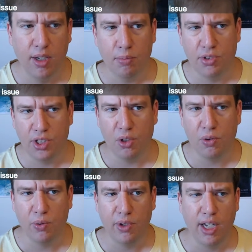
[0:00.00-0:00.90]

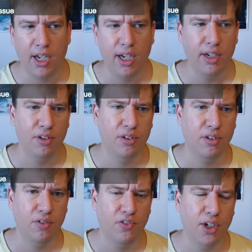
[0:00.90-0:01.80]
So uh,
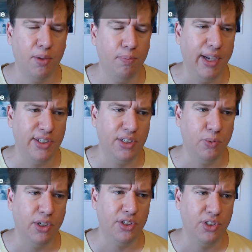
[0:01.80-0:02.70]
from best to
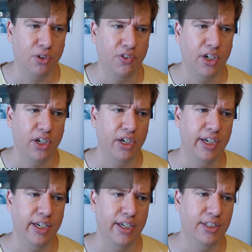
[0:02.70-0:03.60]
worst so far
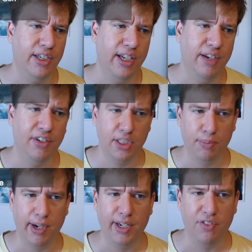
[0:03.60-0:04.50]
is An
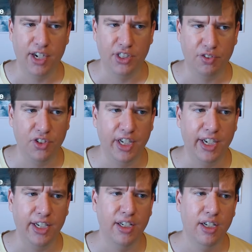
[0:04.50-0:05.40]
Ever-Expanding Flash of
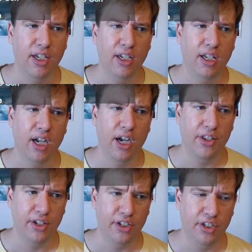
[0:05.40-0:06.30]
Light, uh,
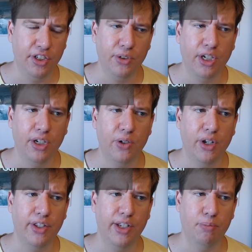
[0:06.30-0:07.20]
then Hugo,
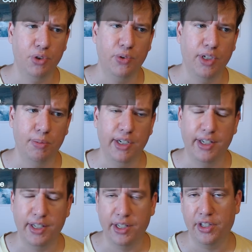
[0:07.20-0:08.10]
then Blue Ribbon, and
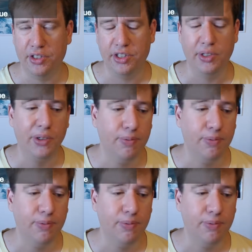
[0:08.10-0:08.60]
then the other two.